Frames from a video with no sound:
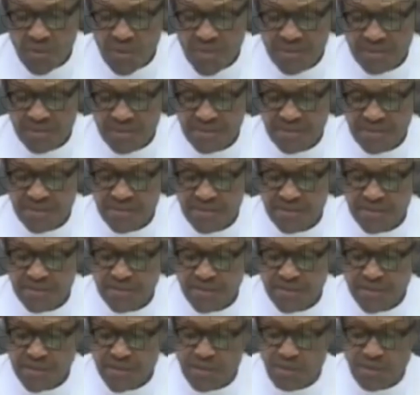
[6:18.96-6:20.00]
paying
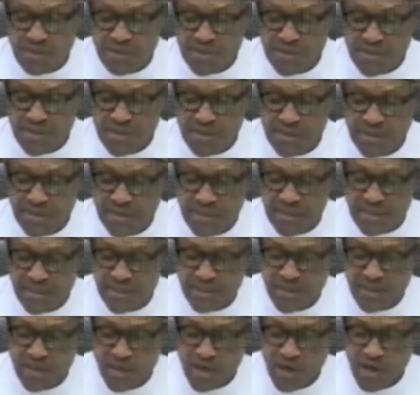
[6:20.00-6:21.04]
3 months'
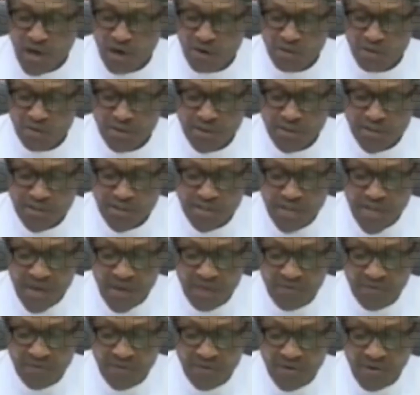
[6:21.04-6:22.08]
salaries of the
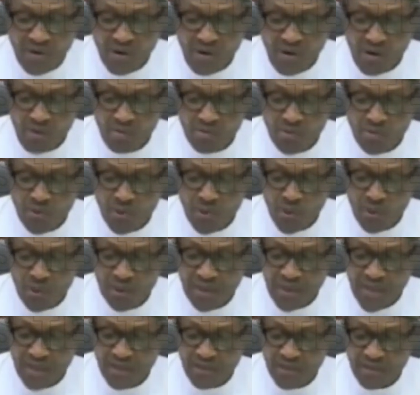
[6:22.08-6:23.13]
staff of the
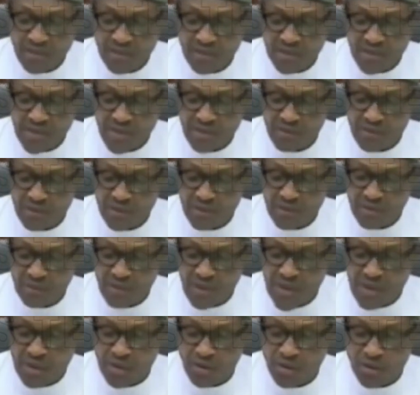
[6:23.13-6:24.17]

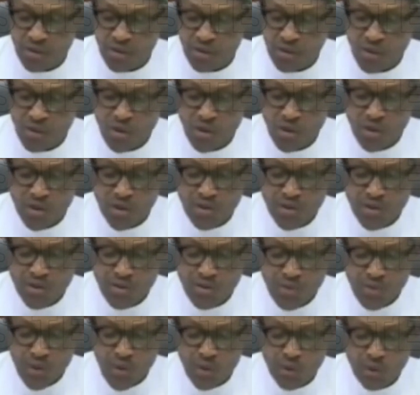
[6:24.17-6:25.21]
100,000 micro,
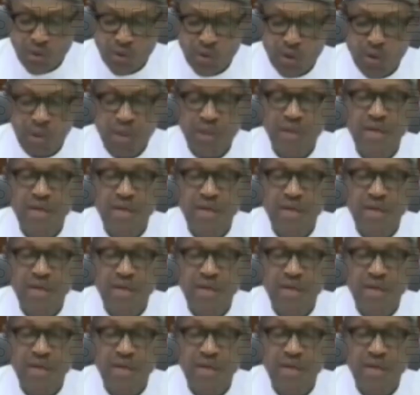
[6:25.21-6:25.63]
small,